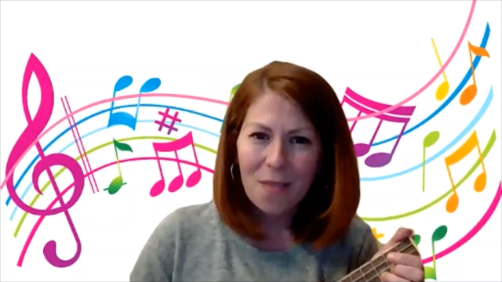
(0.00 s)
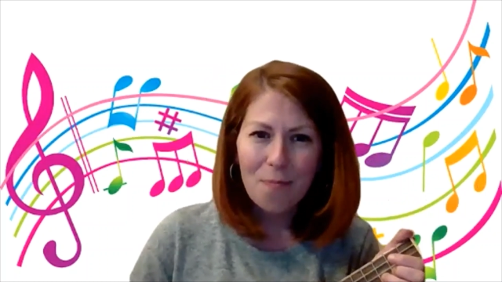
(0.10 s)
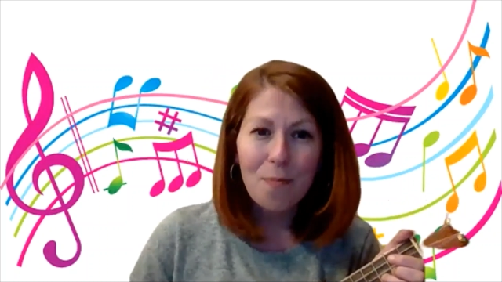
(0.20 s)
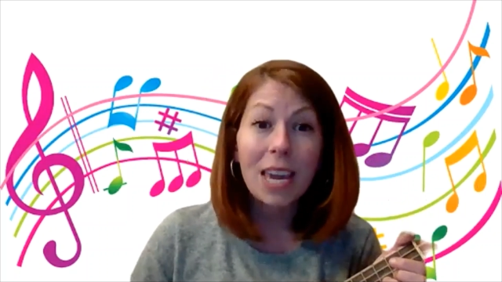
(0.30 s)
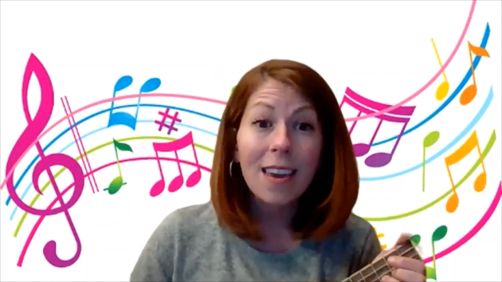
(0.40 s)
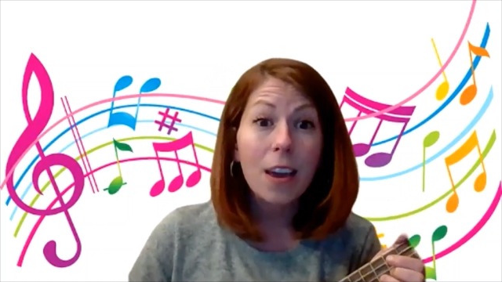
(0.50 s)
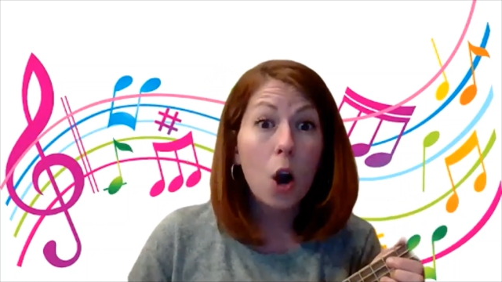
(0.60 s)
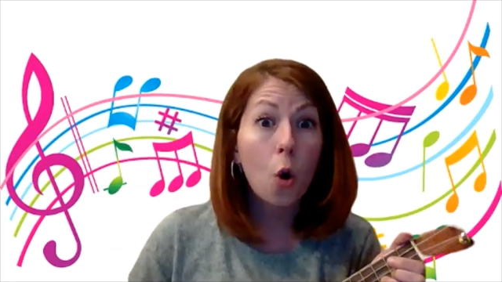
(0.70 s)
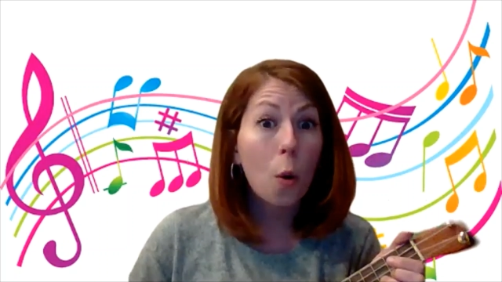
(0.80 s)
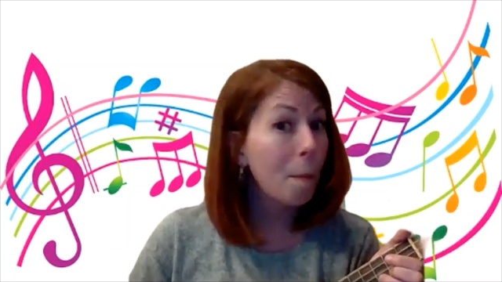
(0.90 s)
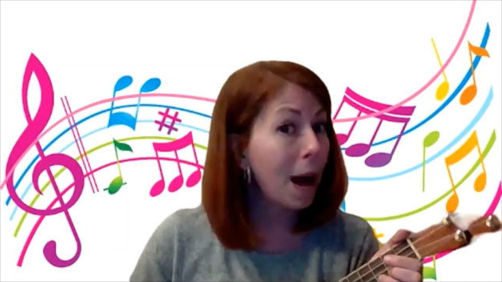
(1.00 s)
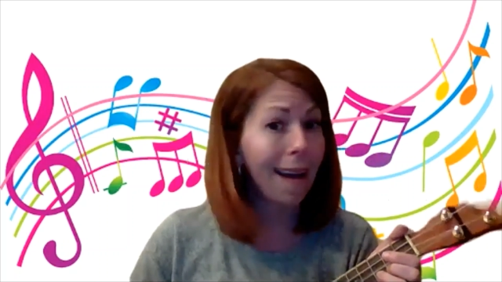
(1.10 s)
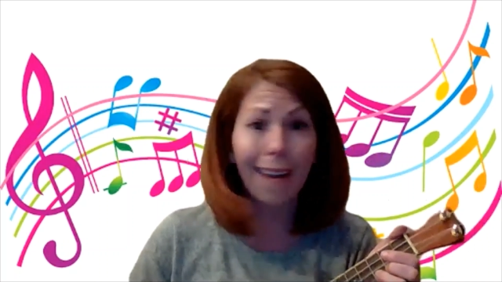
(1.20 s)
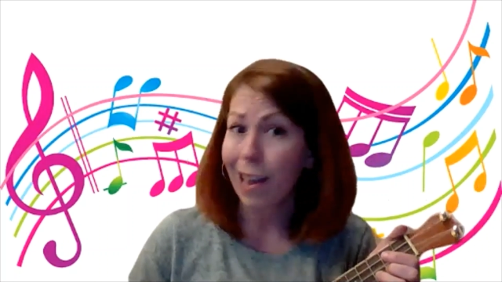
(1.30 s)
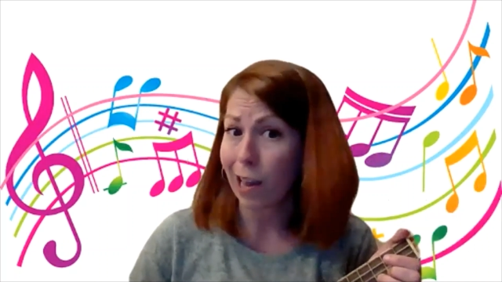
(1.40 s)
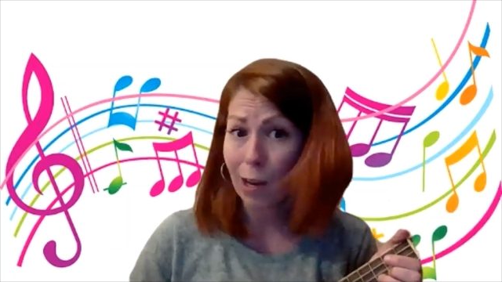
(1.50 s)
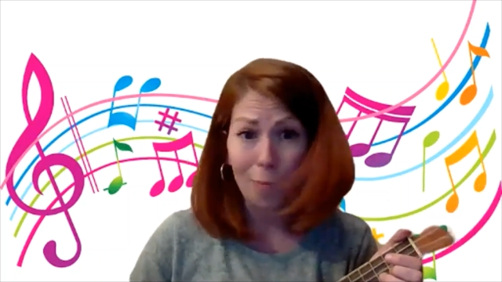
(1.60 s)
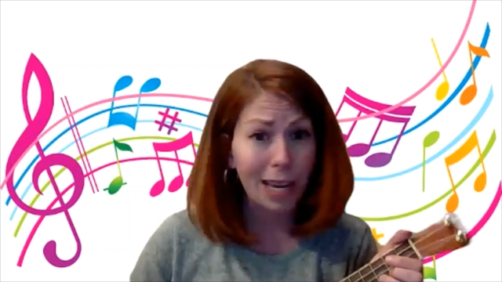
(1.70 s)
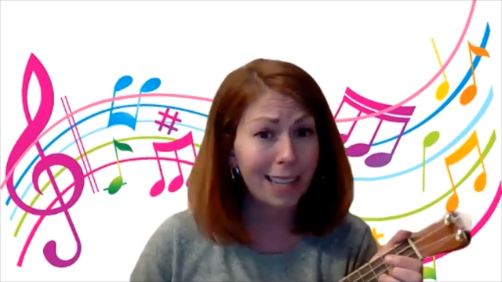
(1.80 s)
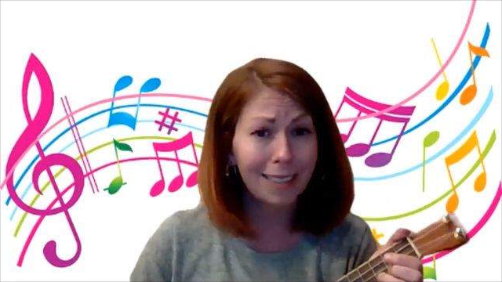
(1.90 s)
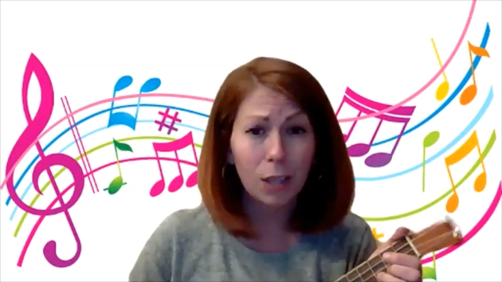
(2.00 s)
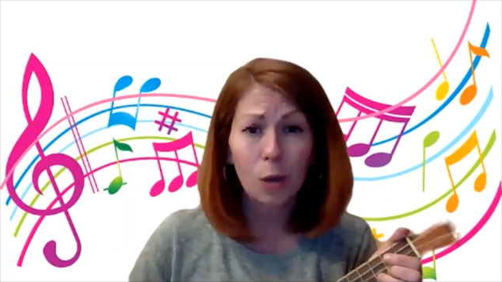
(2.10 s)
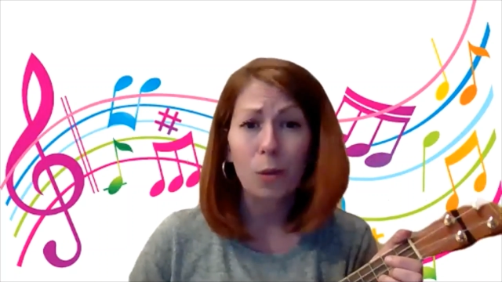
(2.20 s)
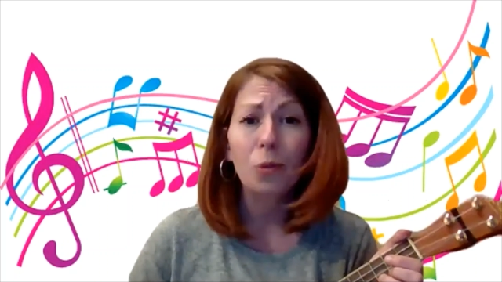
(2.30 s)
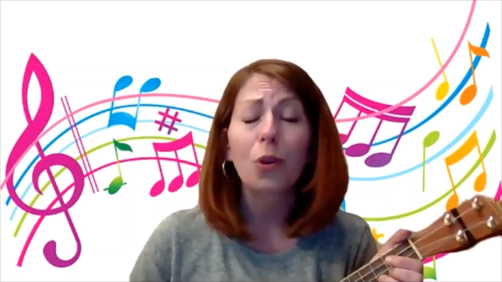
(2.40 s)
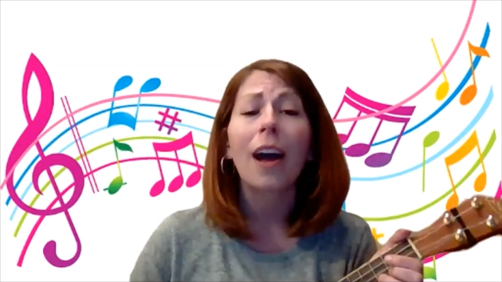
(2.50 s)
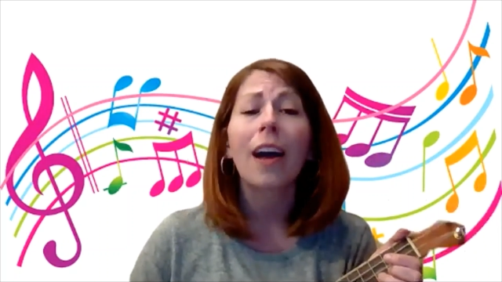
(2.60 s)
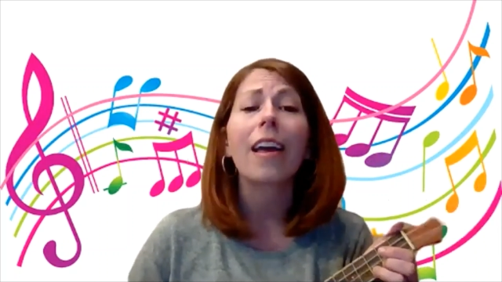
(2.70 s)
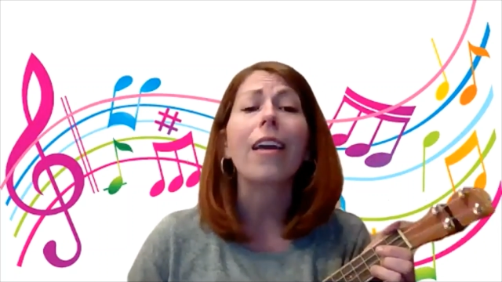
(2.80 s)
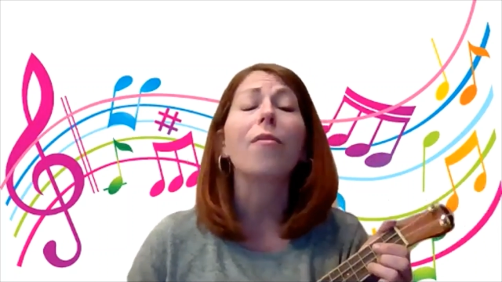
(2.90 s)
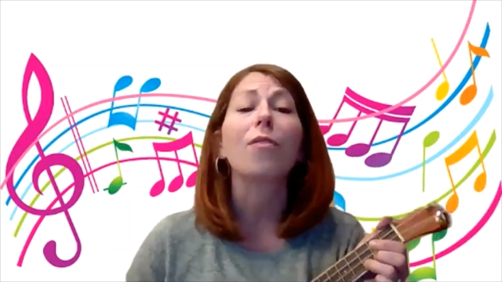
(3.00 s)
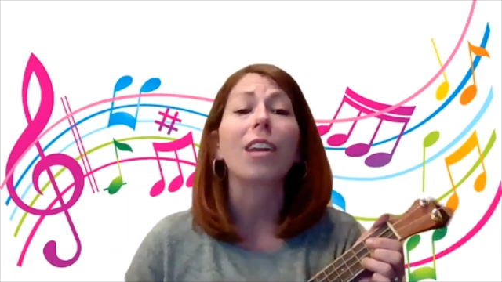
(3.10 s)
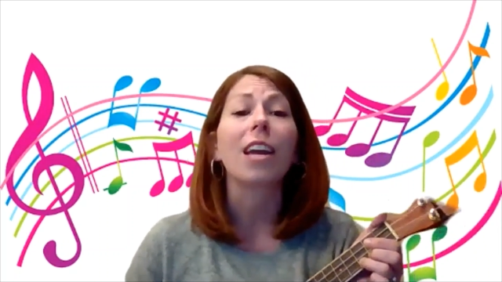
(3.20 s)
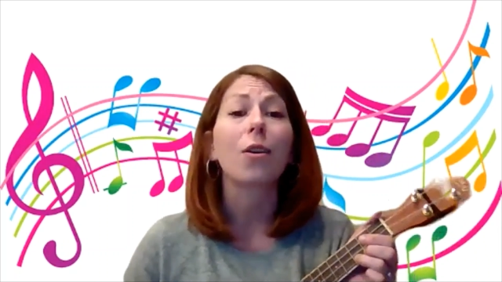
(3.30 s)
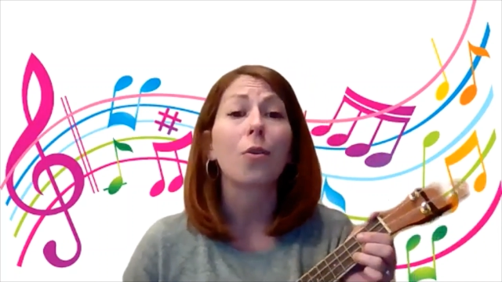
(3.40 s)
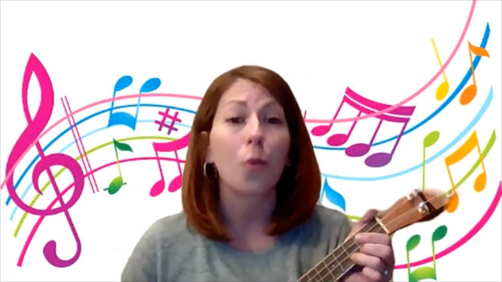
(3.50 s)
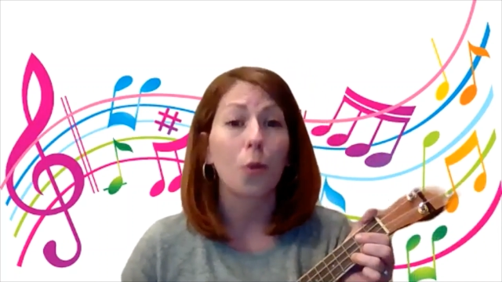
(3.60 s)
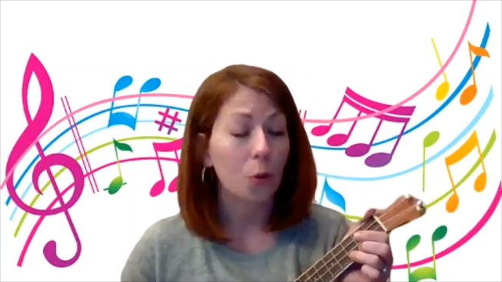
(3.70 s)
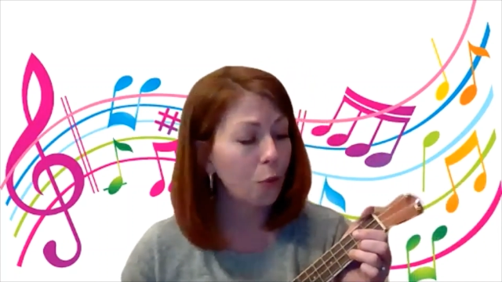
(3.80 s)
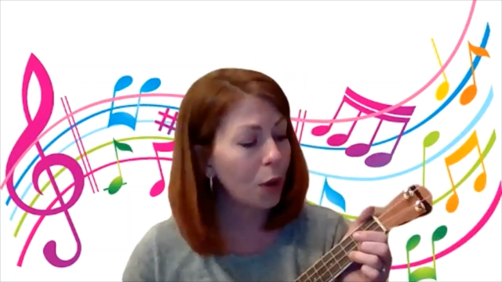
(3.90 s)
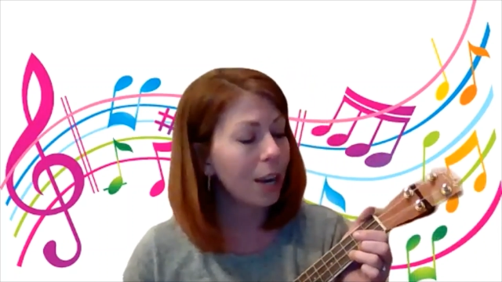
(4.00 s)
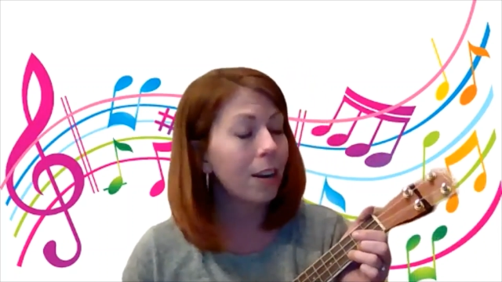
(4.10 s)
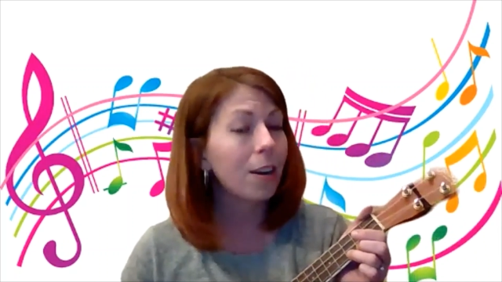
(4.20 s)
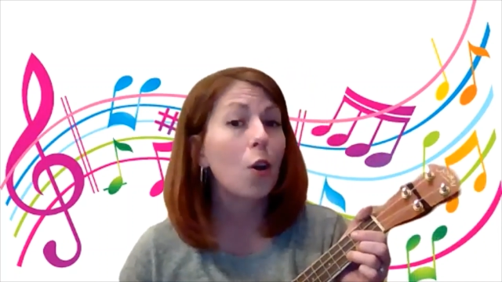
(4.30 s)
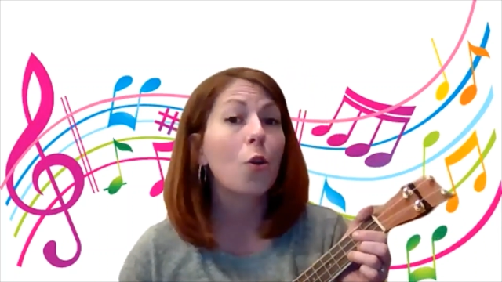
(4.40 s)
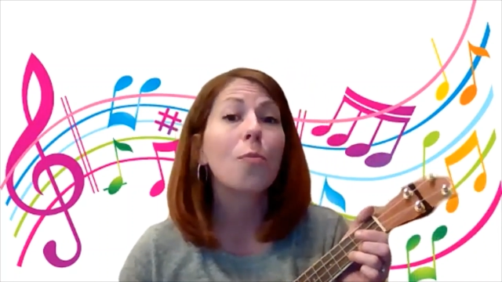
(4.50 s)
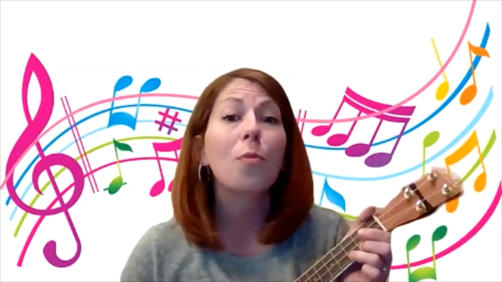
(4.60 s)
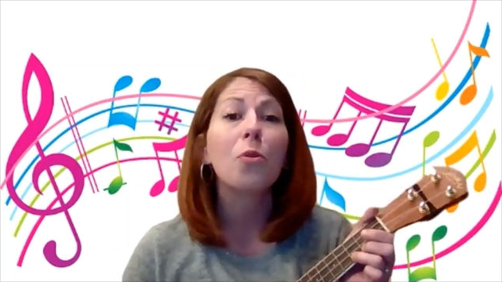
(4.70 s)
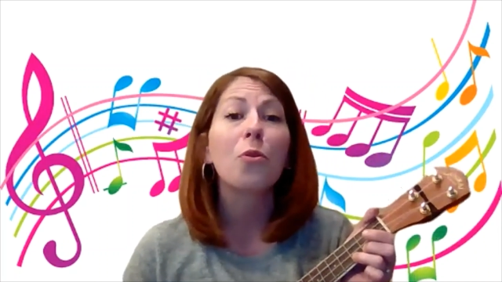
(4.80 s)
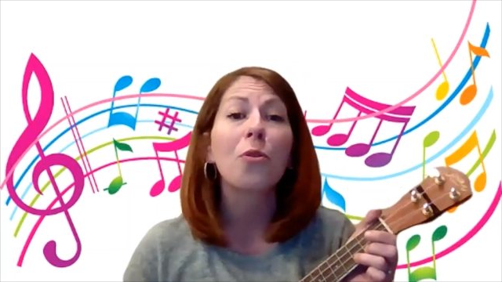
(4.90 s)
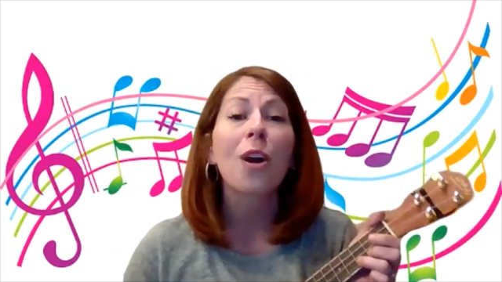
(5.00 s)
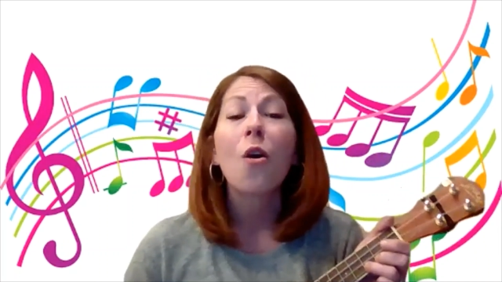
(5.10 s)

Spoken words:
Me, oh my, it'll be so dry if it ain't gonna rain no more.